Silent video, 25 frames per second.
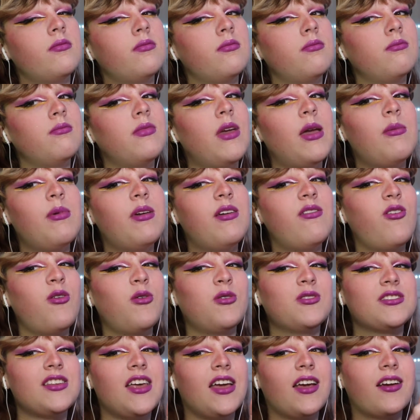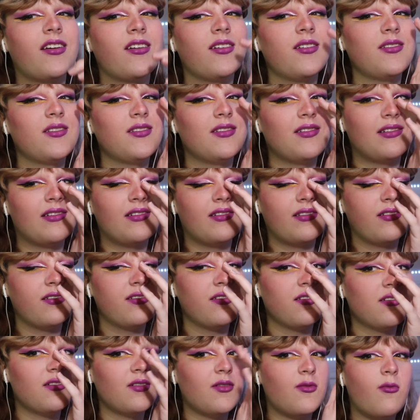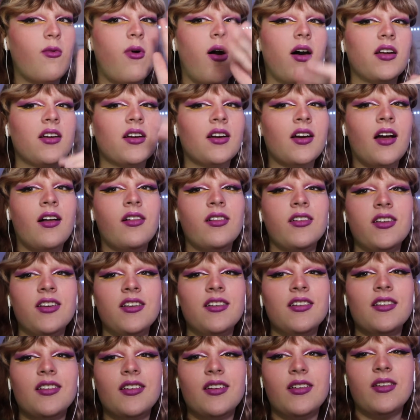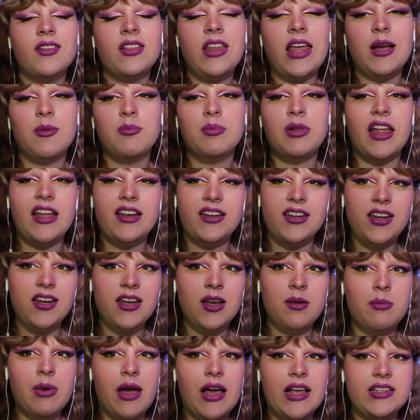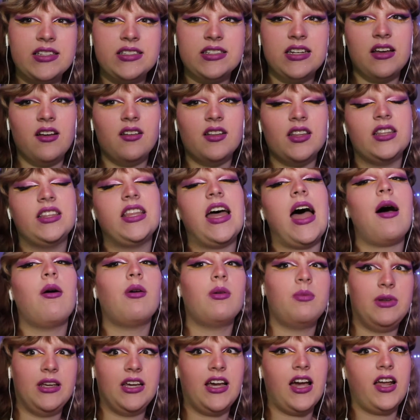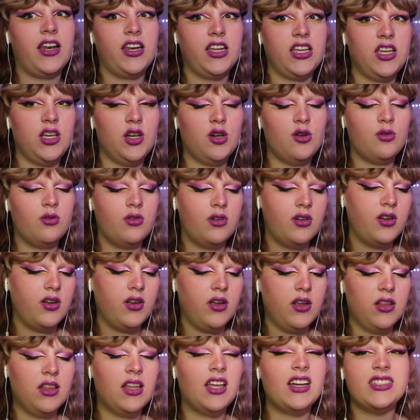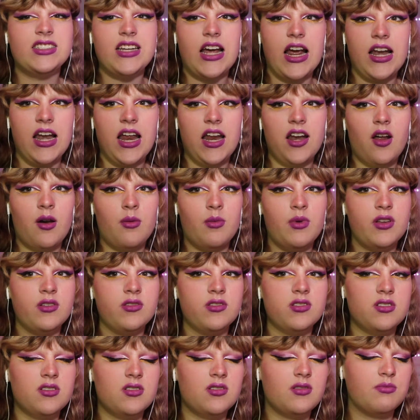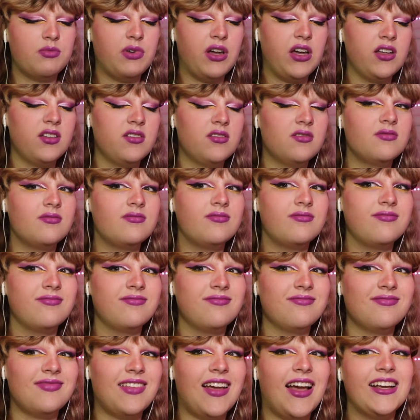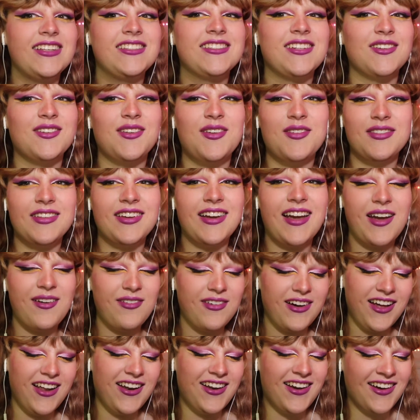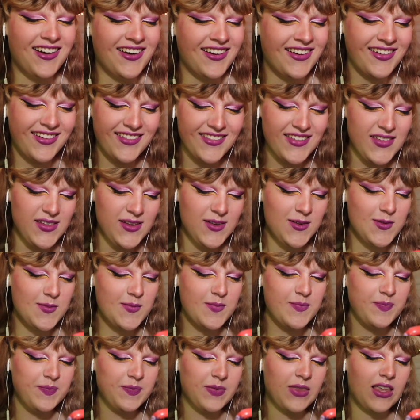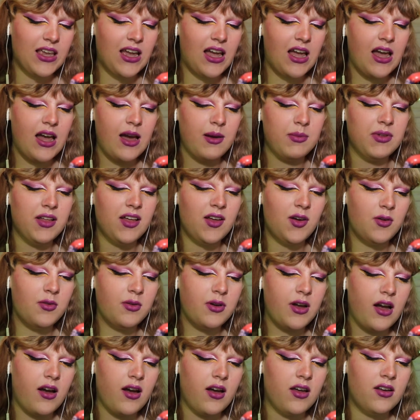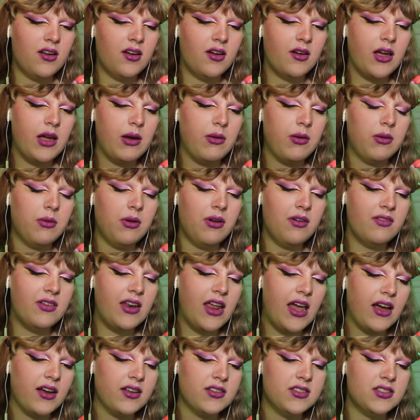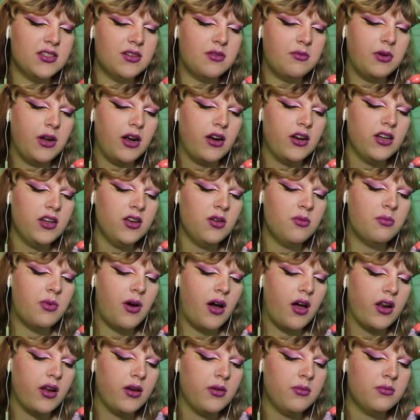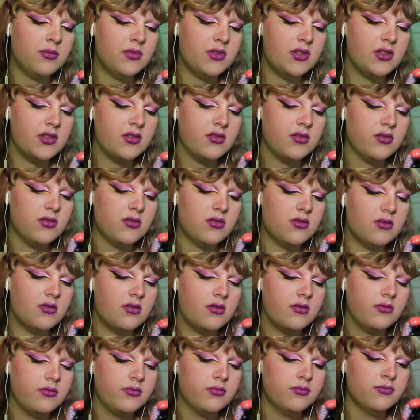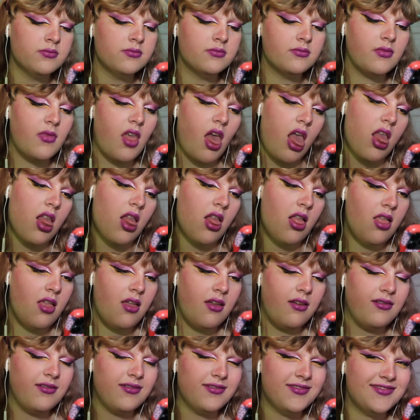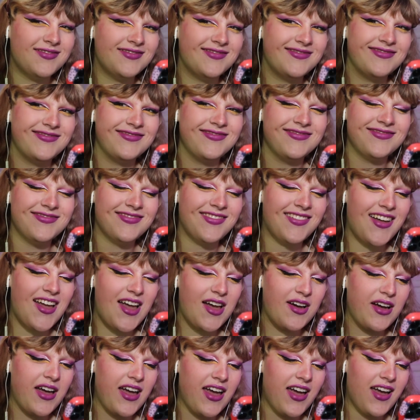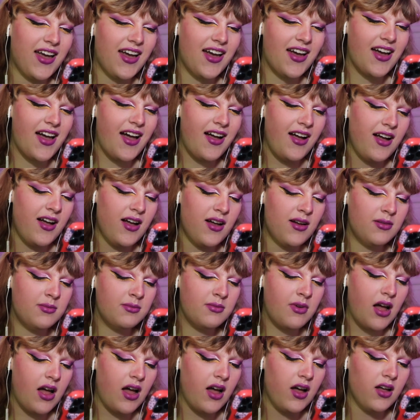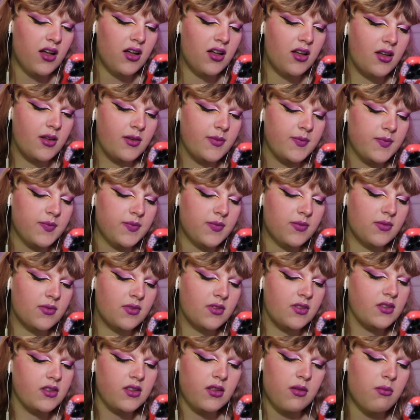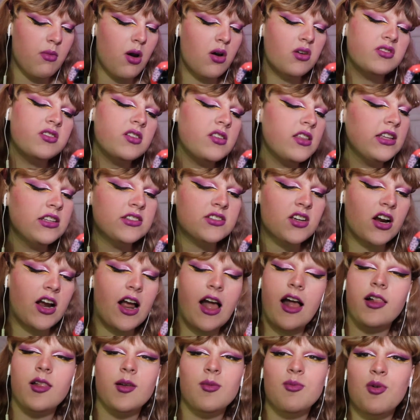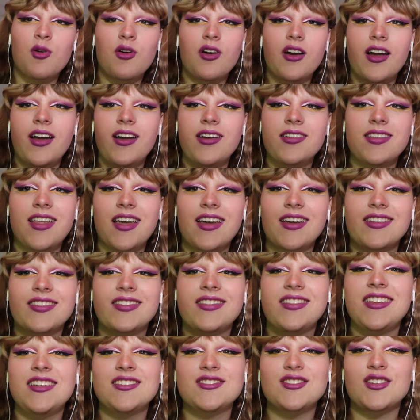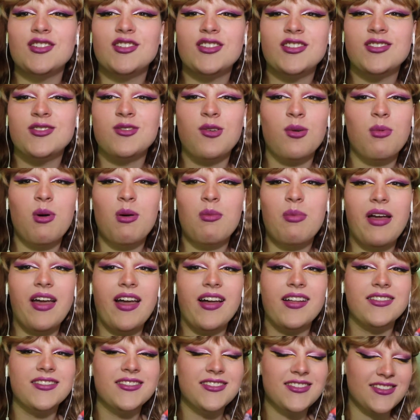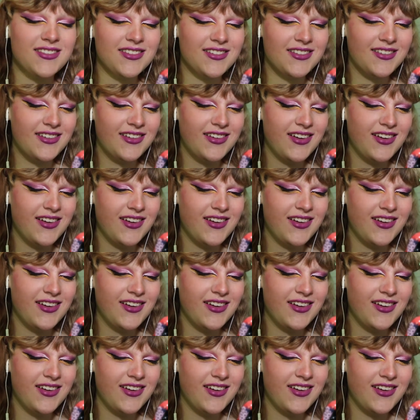Maybe if it was like watercolored, like blended and pastel, that would be kind of cute. Like tie dyed almost. But I still don't think I would. um, oh god. Okay, what do we have next? Did we already do bottoms? Mm. Okay, um, most of these are hella boring. Like, these are just normal pants.